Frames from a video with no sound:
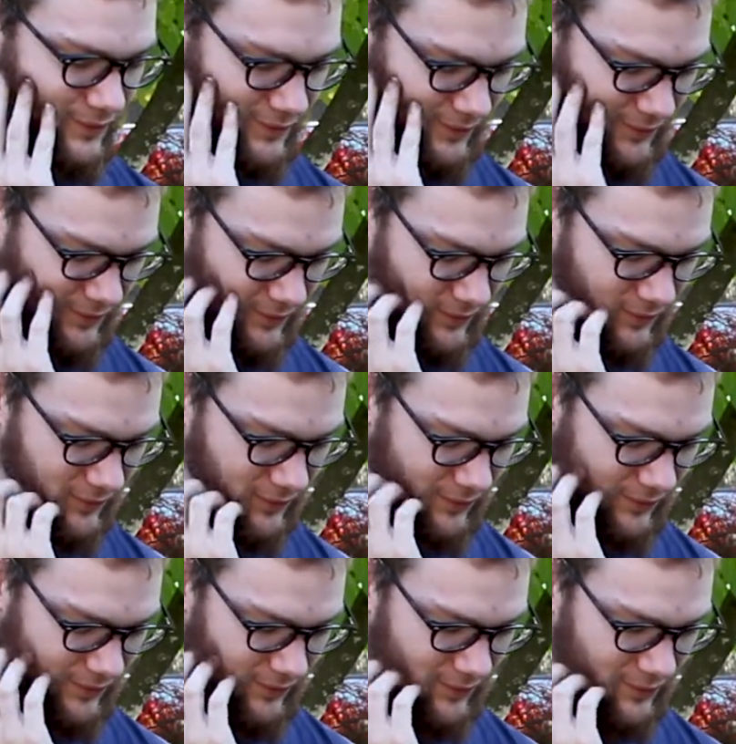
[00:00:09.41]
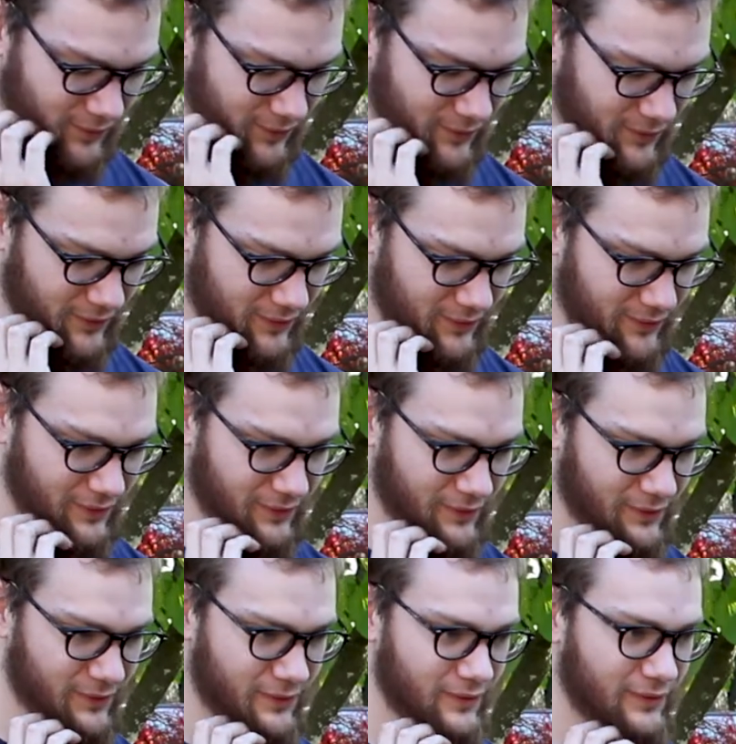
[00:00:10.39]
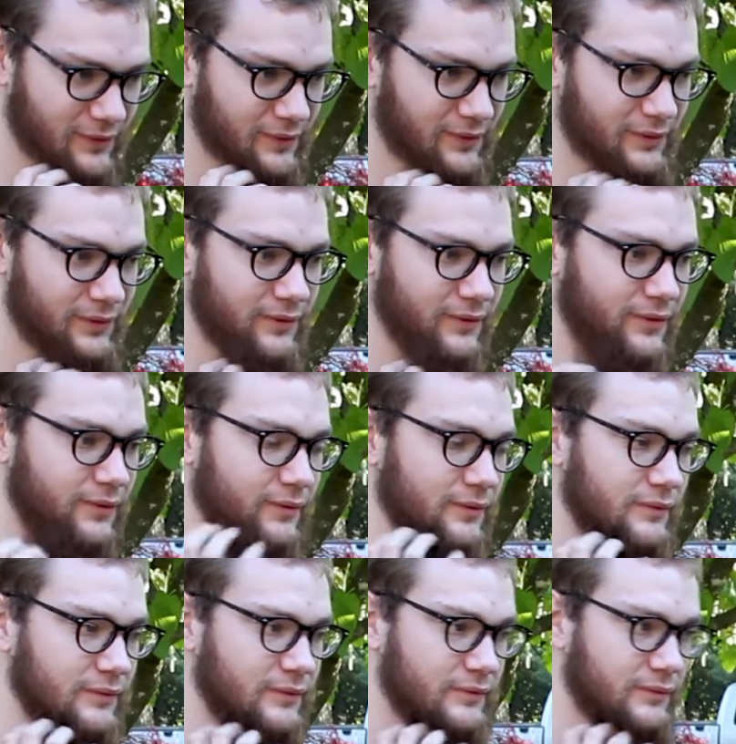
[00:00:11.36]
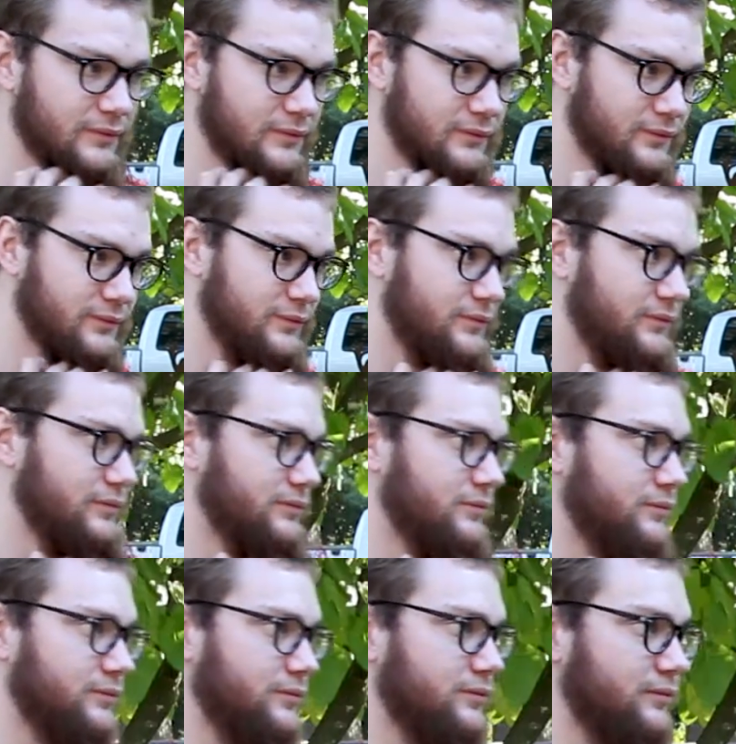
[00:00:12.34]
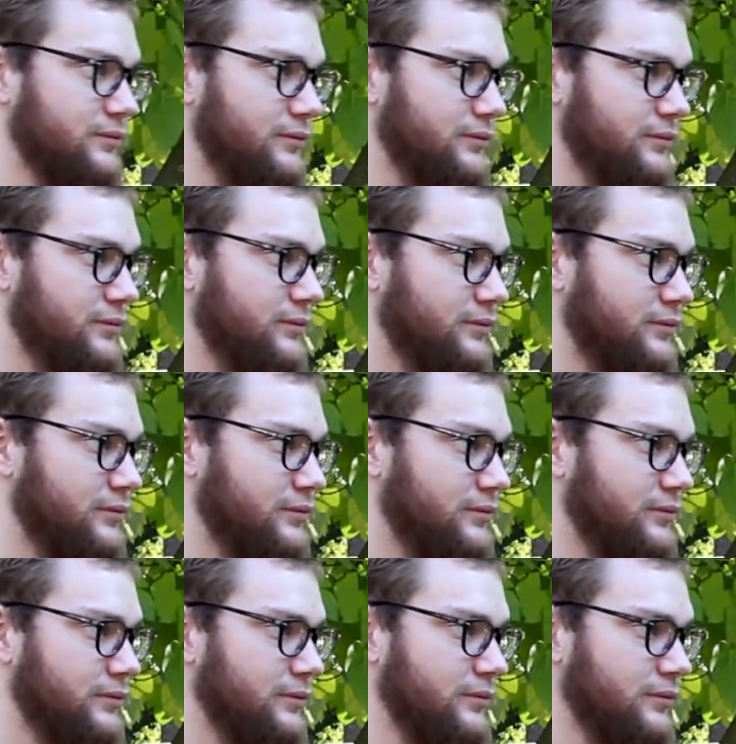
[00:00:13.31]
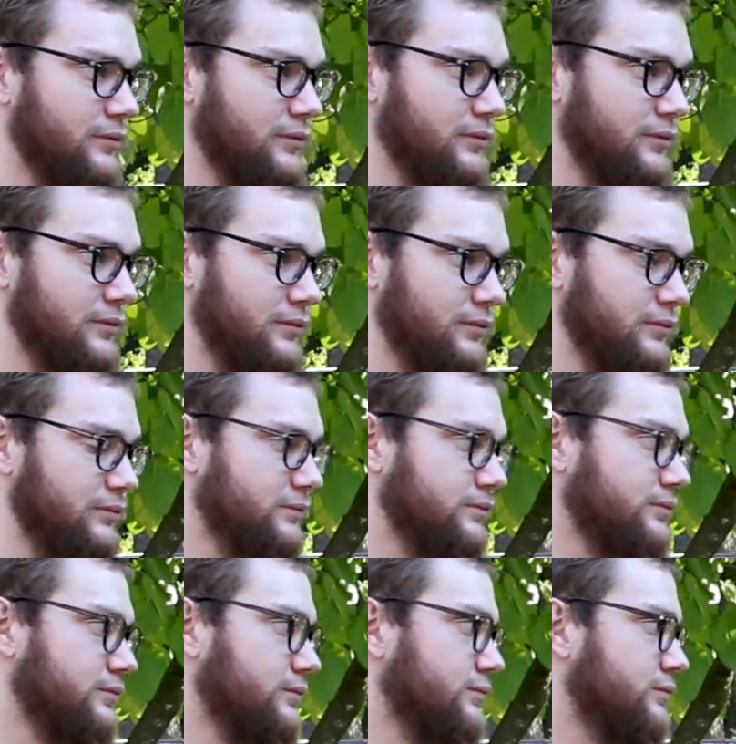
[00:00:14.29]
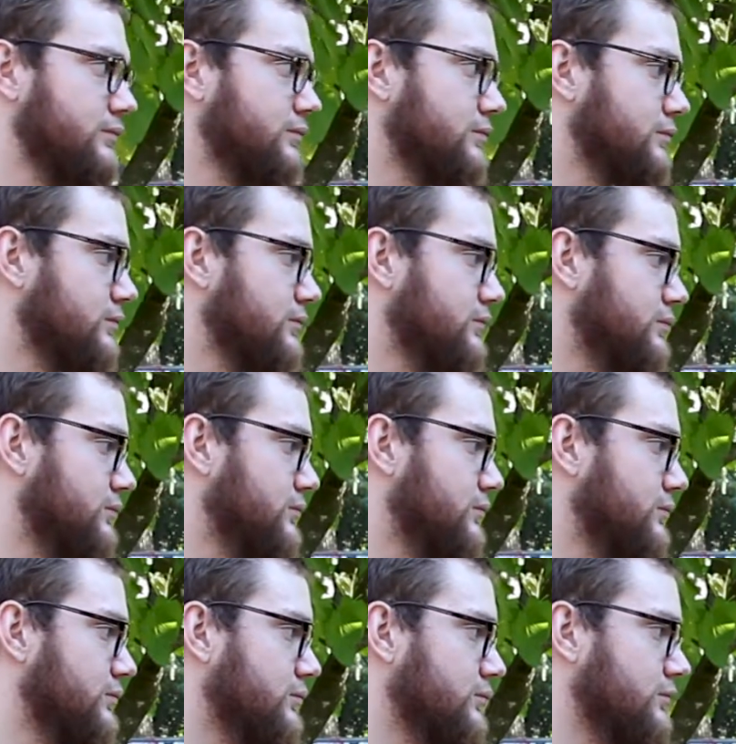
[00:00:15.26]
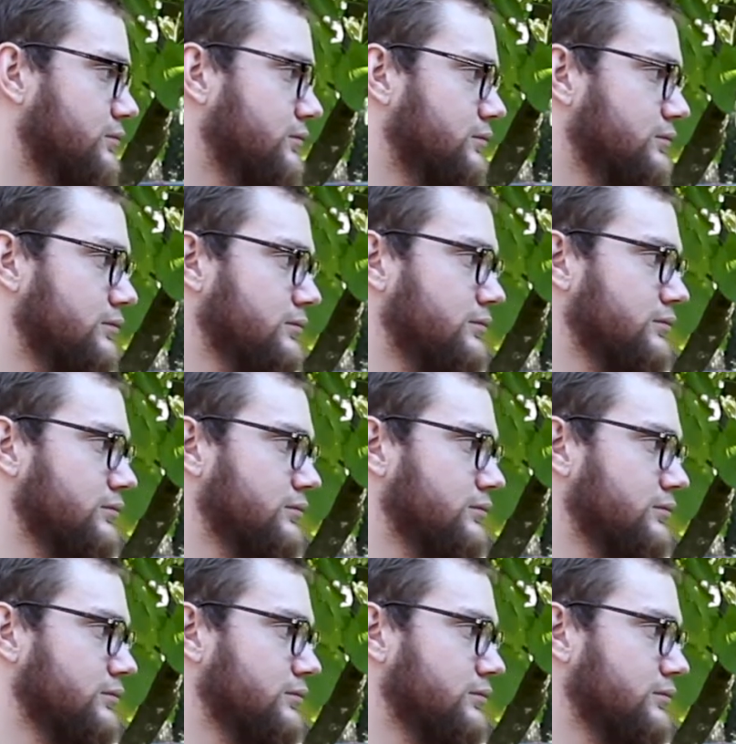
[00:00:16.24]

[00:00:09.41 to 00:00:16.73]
The person shown says nothing.